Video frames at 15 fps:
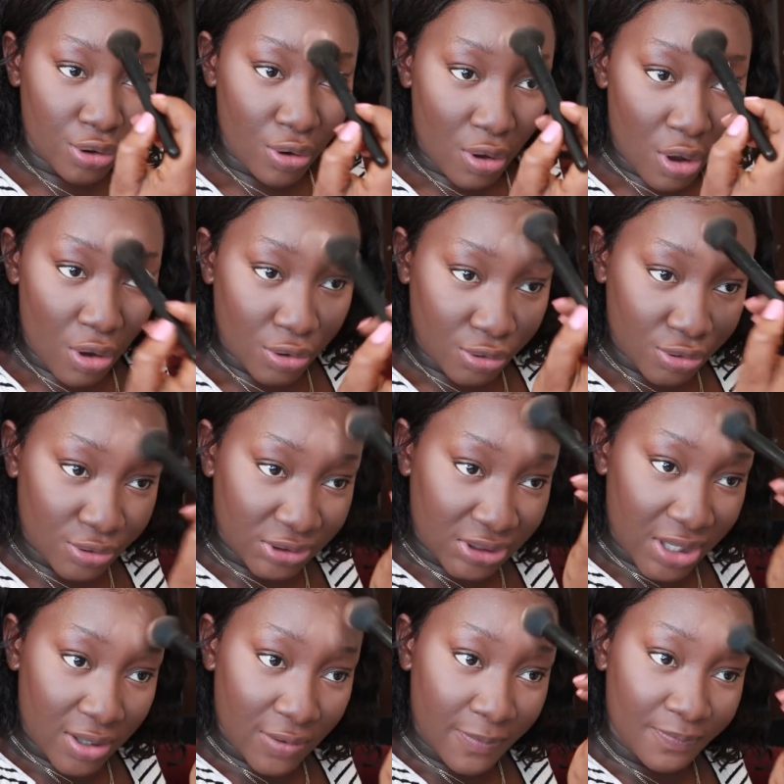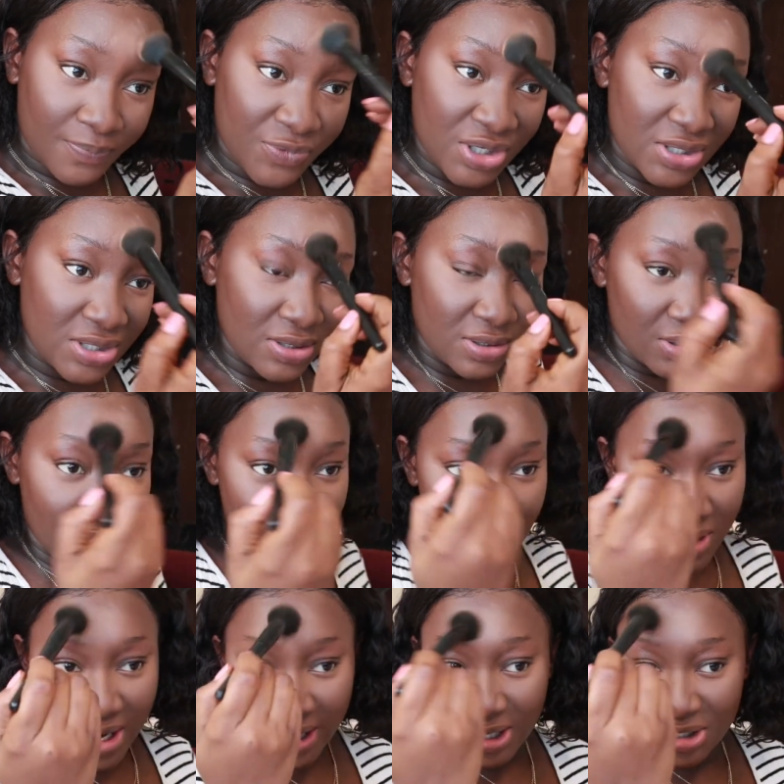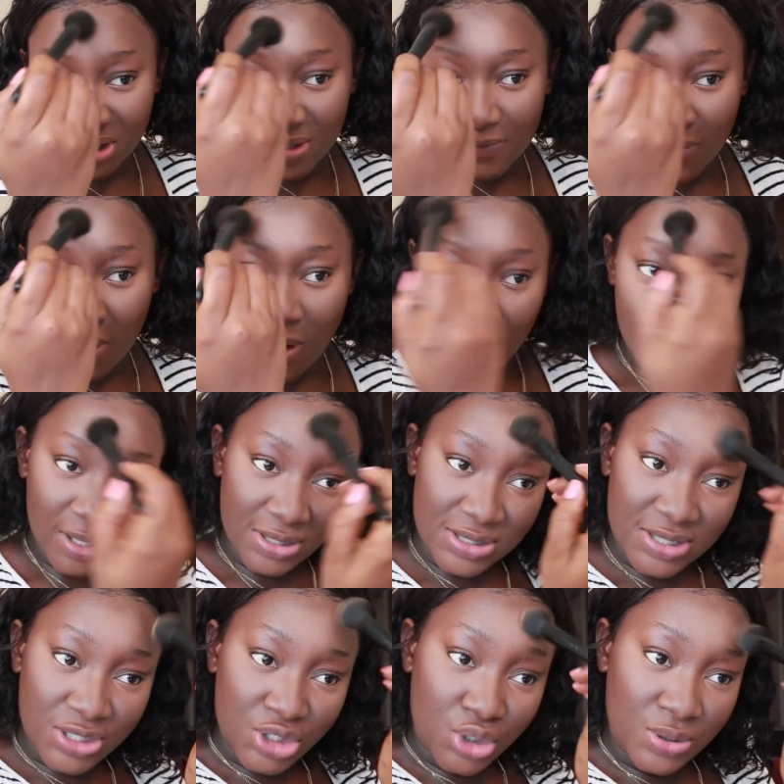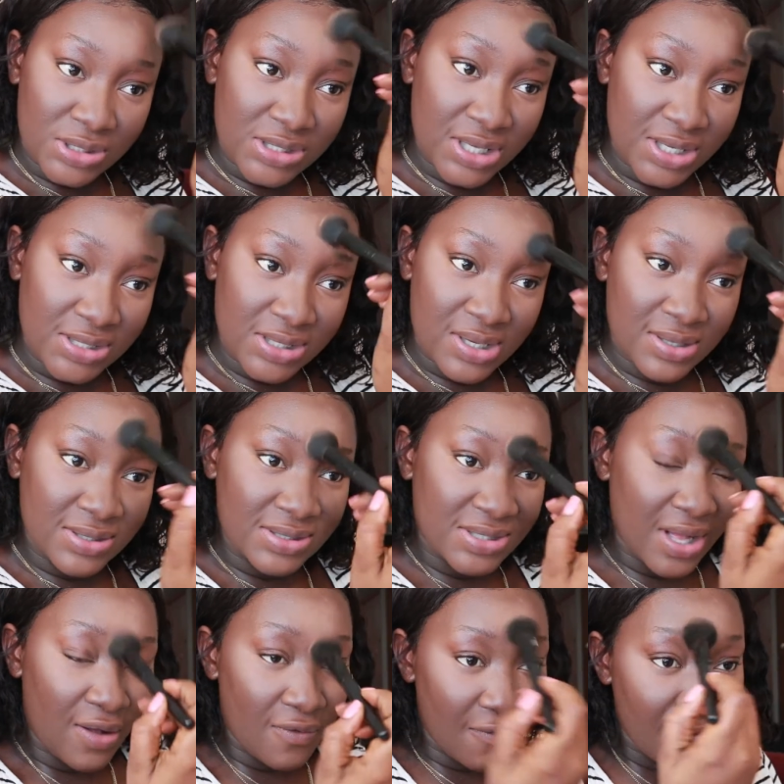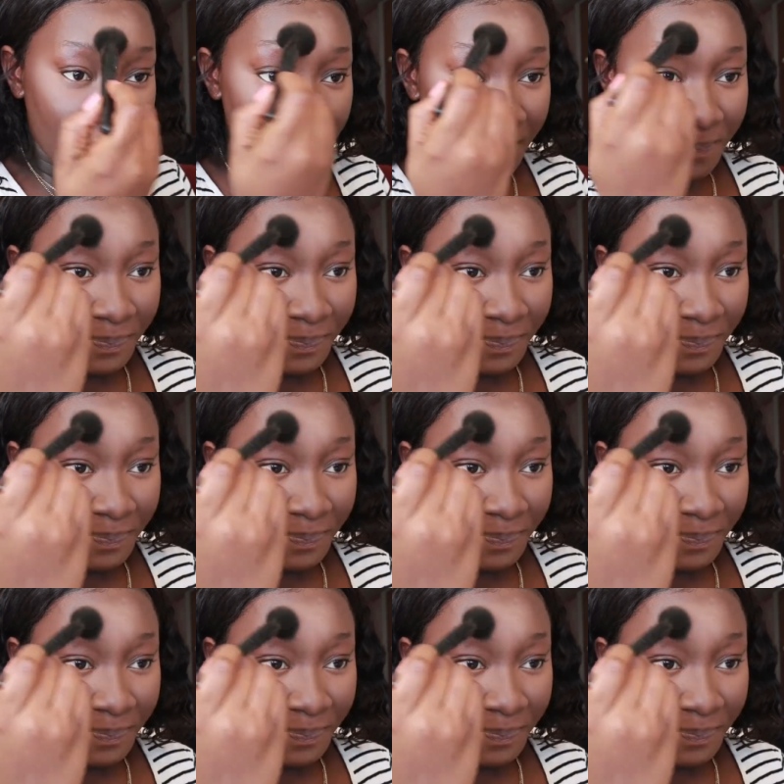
know, all those kind of negative comments that you say to yourself,